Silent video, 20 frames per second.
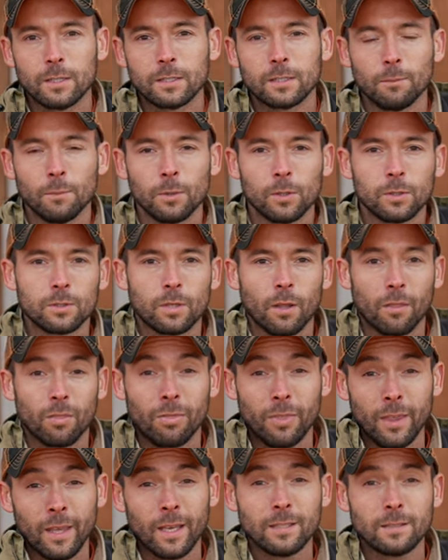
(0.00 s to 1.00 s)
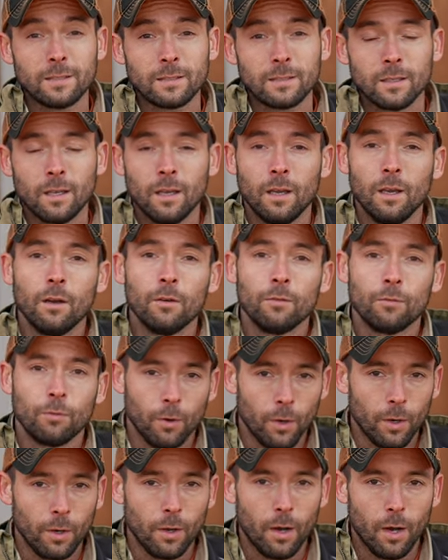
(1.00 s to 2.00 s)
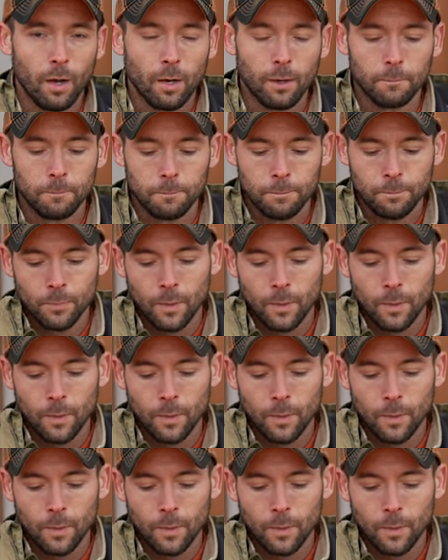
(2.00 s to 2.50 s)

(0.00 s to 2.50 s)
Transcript: similar to this for a dog.